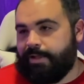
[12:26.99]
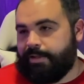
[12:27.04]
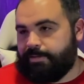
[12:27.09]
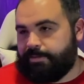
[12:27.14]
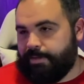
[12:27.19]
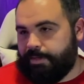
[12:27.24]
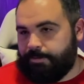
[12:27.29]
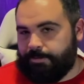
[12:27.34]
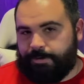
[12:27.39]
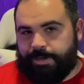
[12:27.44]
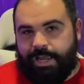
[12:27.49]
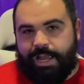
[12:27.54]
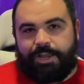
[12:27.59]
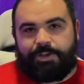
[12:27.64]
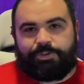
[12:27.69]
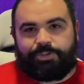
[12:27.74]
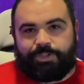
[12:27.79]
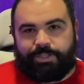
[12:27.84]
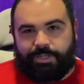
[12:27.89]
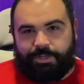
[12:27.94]

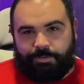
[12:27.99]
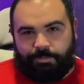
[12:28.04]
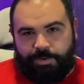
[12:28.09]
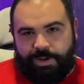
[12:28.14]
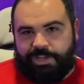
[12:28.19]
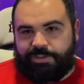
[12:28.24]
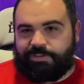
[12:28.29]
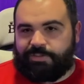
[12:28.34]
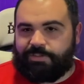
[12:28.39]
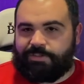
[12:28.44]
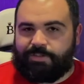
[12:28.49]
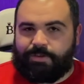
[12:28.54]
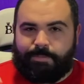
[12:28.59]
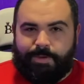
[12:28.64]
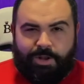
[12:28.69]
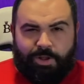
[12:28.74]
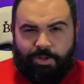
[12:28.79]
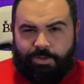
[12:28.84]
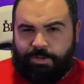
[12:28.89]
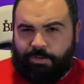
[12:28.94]
segregation and racism
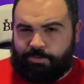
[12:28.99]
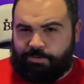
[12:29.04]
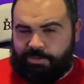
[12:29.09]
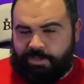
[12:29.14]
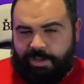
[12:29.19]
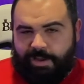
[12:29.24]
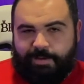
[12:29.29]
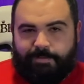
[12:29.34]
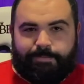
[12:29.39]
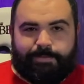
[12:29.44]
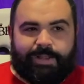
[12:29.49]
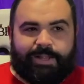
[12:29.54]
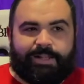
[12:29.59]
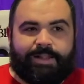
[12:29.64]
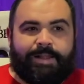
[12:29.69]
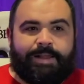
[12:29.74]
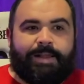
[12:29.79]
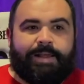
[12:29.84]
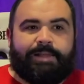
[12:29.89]
and all those stuff, and